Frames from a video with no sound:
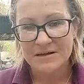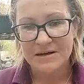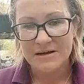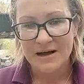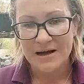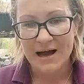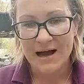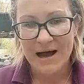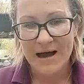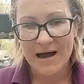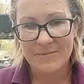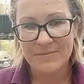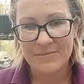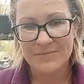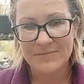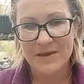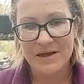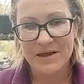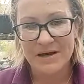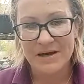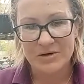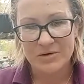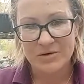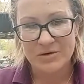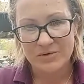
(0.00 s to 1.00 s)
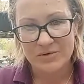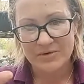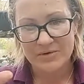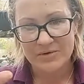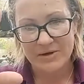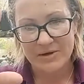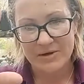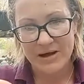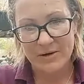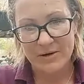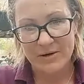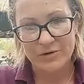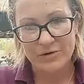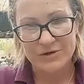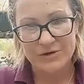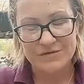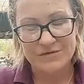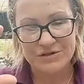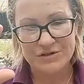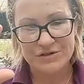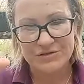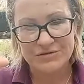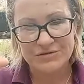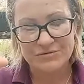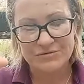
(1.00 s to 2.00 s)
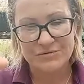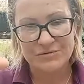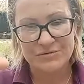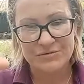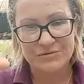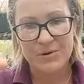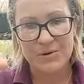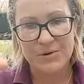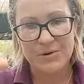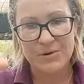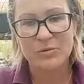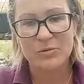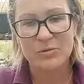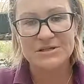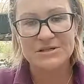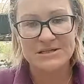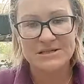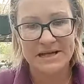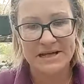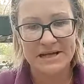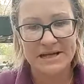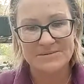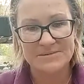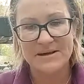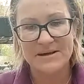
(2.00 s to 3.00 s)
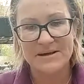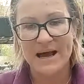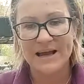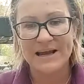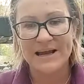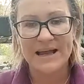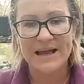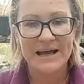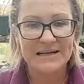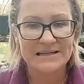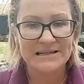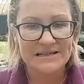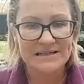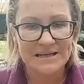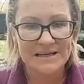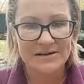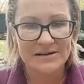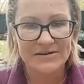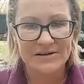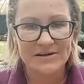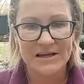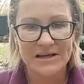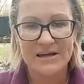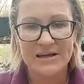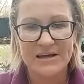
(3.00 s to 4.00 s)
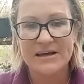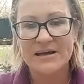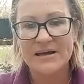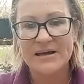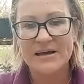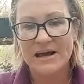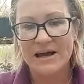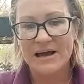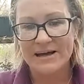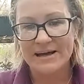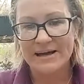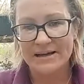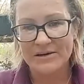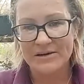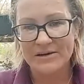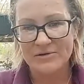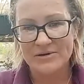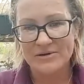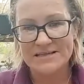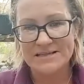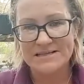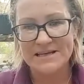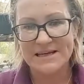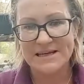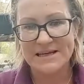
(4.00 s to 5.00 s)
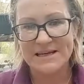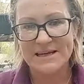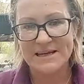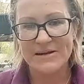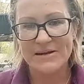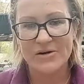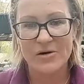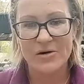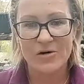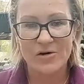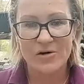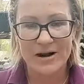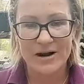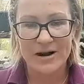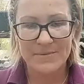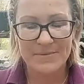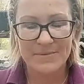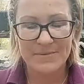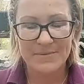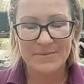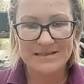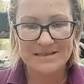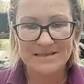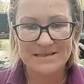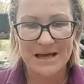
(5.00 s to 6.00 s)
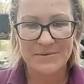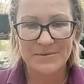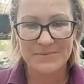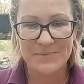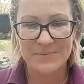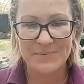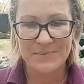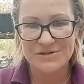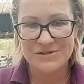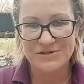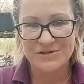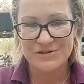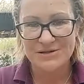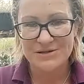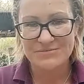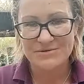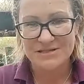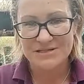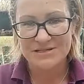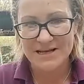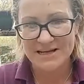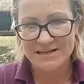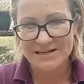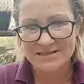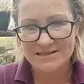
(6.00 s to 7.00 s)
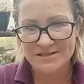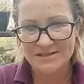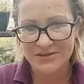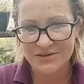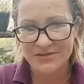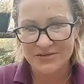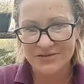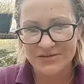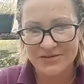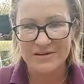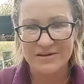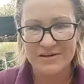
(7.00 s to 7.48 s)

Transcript: That I would have, people were saying to me, I can't hear you, I can only see you, or I missed that bit, or you were saying something.